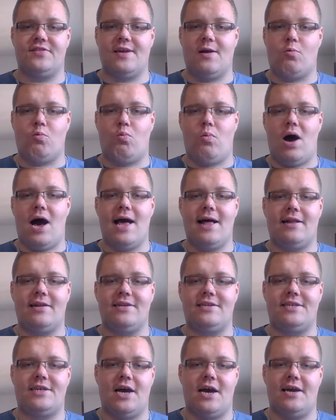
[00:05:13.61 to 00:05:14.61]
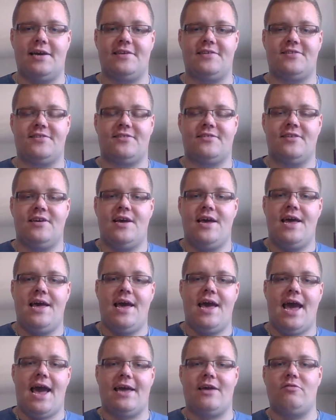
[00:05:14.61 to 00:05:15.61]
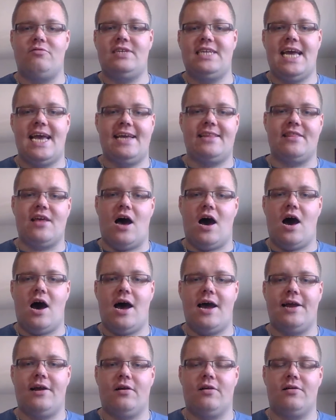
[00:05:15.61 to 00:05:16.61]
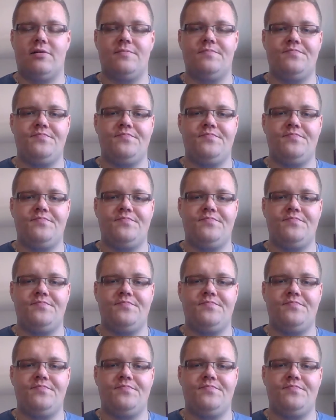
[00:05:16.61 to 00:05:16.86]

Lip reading: They're wild dice. And you take the higher.